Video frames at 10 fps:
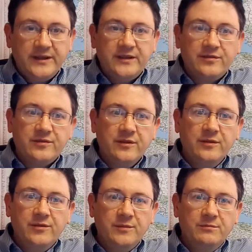belief
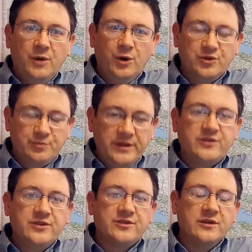that most
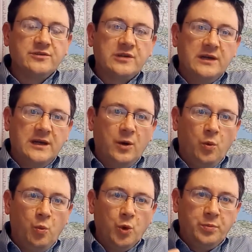businesses
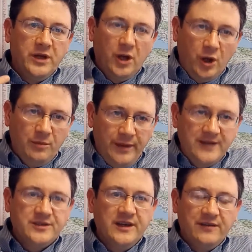would be a lot
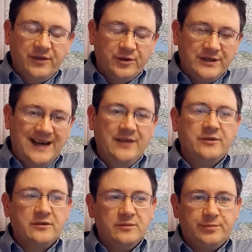better if they could
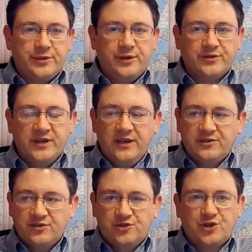handle,
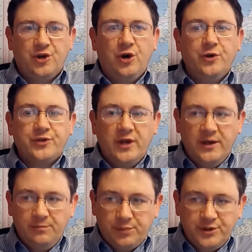process, sort
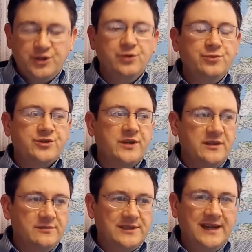and produce
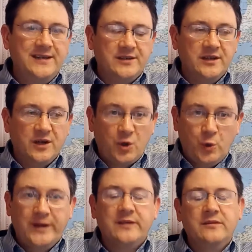data
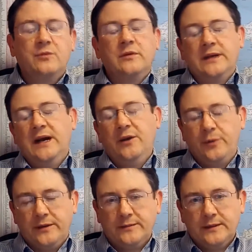quicker than what they are
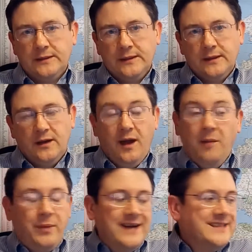doing.
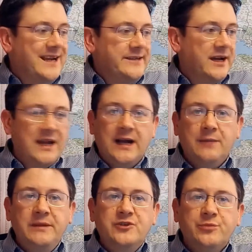And by data I
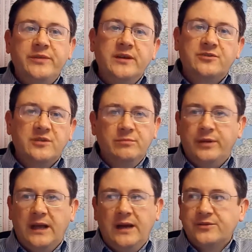can mean something as
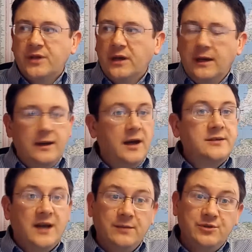simple as a
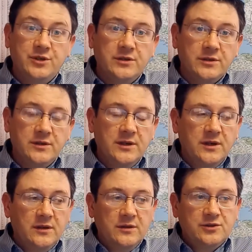timesheet.
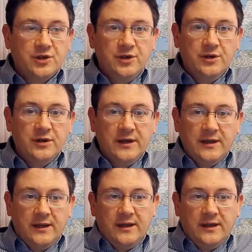So